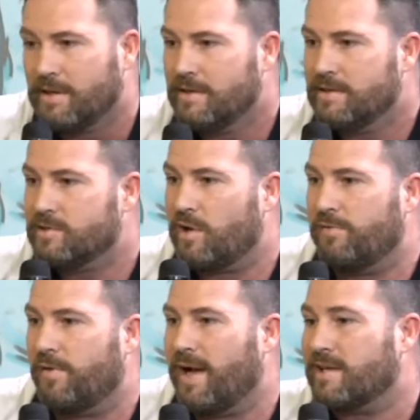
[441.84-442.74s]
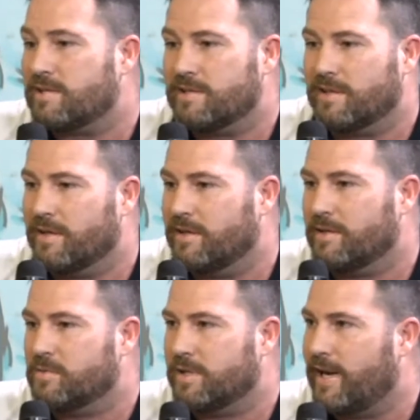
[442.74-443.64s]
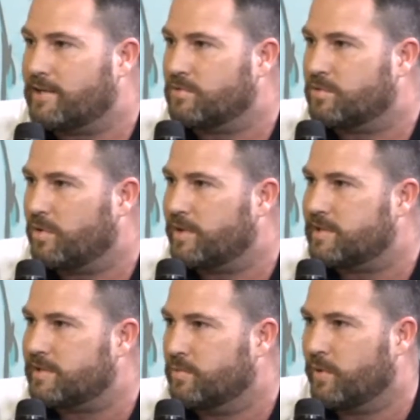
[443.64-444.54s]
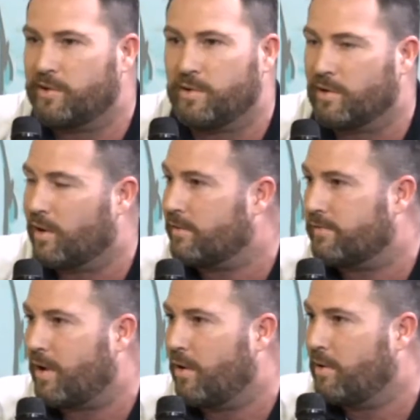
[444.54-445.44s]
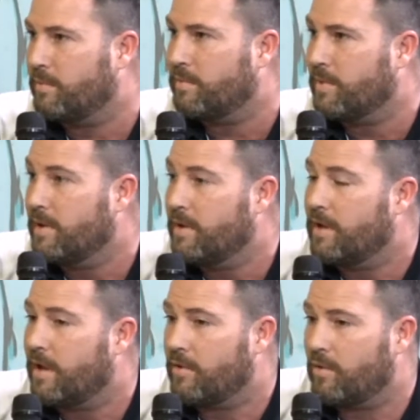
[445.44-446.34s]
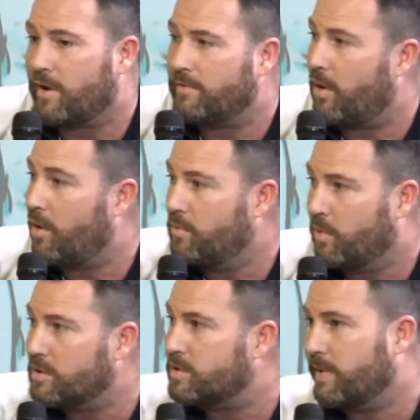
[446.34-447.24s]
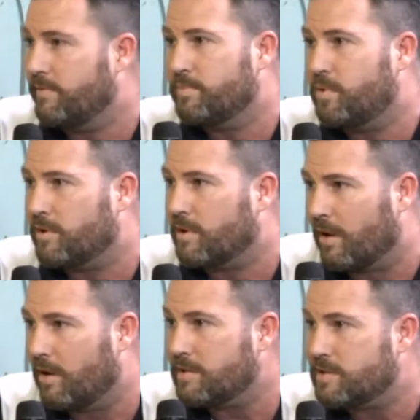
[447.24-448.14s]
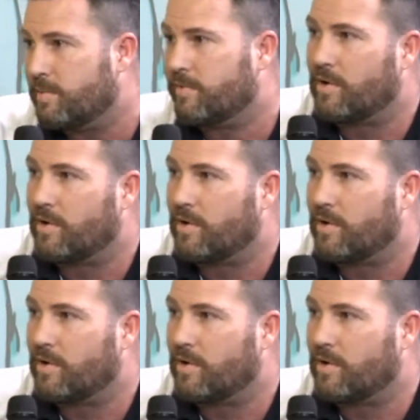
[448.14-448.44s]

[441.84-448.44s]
So for us, it was a natural choice. We do a lot of our own water, we even put in glass. So we've got a